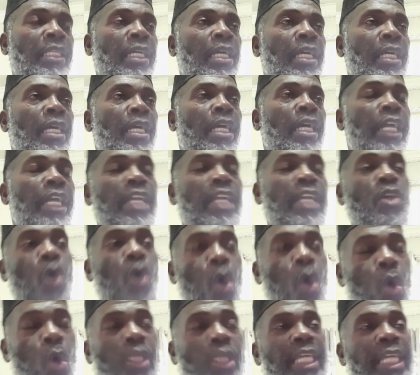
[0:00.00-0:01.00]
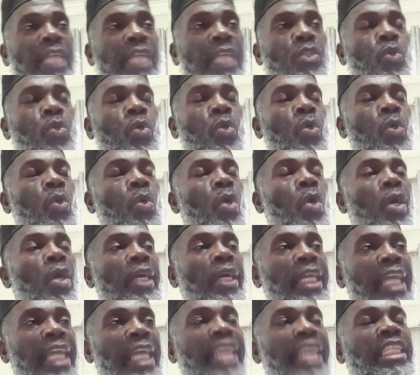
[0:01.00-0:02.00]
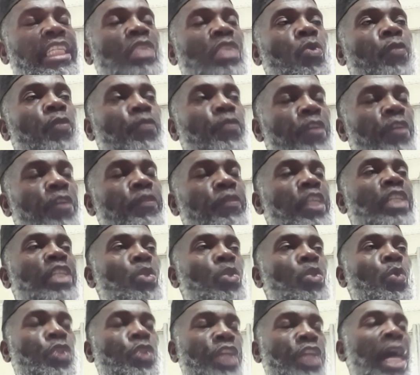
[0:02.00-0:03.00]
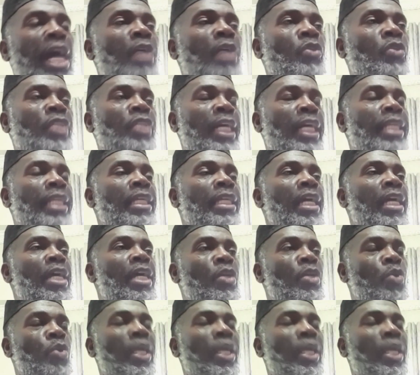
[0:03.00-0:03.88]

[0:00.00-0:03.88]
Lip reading: Mm-hmm. In order to get to 52,000,